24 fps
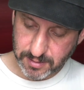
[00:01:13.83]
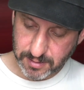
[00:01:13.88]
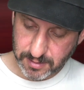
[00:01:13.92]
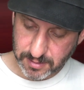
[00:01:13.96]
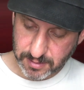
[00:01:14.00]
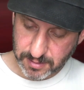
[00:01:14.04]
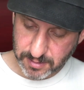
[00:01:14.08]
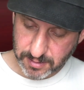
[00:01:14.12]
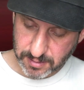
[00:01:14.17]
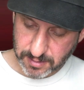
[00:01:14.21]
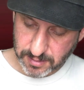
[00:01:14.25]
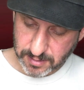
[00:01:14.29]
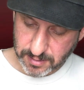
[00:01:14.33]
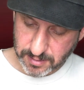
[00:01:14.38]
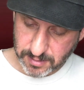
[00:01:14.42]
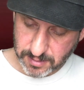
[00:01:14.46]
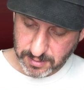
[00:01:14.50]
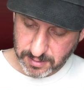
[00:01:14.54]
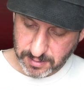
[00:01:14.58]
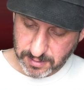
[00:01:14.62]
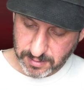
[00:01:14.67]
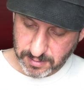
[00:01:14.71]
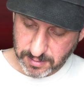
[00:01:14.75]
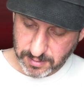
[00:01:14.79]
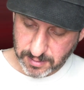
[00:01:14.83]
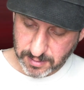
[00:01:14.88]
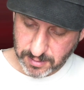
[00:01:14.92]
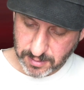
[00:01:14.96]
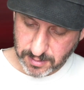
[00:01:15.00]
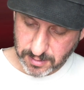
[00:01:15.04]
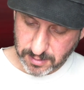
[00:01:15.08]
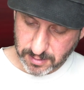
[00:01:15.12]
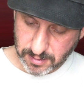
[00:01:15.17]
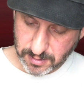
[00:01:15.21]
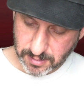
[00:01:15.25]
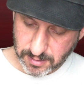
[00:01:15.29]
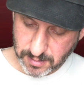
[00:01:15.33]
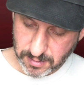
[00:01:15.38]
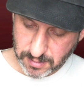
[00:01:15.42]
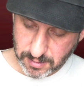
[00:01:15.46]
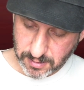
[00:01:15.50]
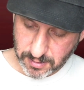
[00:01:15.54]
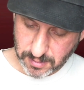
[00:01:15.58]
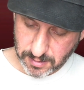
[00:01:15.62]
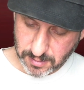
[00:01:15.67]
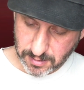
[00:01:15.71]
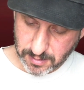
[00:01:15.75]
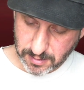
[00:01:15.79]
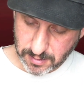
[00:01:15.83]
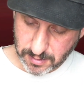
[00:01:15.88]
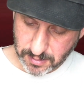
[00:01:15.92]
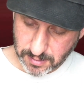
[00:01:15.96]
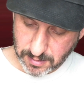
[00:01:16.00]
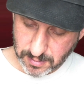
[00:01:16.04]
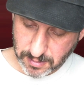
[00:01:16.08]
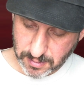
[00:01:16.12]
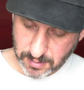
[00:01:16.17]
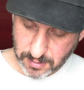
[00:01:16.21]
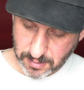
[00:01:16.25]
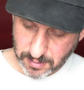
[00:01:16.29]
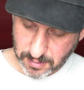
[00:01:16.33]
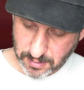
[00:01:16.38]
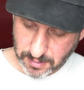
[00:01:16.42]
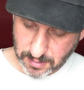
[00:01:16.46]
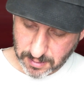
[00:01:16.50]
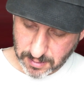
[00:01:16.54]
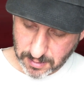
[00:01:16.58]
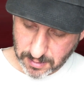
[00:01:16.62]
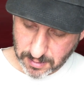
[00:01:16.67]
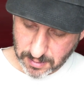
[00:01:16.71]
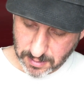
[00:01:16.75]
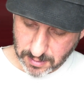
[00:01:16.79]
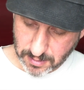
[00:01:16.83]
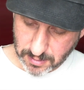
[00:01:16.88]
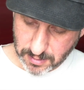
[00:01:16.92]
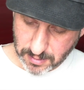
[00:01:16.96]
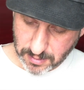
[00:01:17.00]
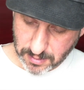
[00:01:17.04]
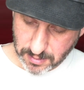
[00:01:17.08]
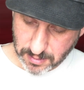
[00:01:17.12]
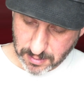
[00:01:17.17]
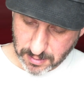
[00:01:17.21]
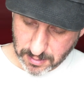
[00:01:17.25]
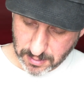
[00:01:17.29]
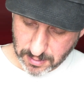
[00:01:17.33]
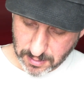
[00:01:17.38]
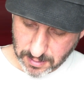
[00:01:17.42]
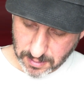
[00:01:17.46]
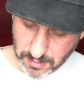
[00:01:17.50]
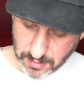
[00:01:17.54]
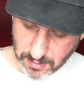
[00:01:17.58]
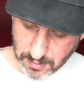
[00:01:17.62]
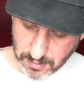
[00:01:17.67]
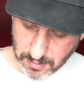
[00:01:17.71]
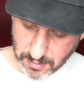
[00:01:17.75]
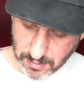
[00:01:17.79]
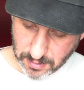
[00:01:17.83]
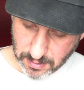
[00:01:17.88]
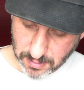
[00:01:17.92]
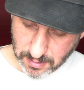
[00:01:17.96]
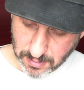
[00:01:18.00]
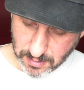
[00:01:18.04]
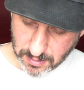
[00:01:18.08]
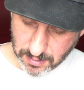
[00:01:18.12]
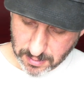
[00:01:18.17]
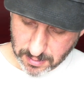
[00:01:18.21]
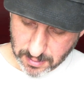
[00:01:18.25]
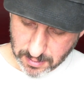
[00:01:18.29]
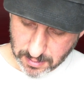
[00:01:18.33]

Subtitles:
Nothing is said.